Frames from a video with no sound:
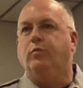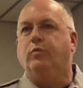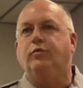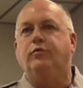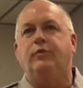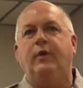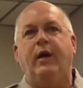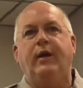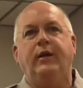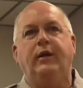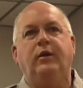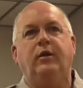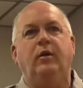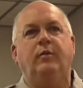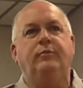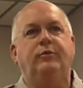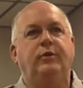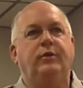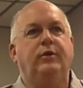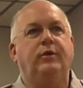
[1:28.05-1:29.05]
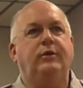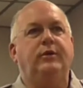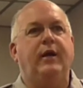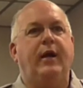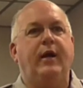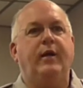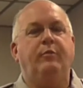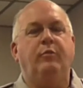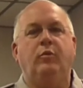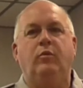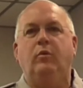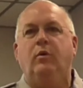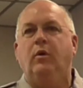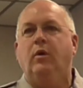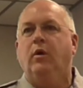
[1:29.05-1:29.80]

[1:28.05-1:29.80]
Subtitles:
were trying to come to the table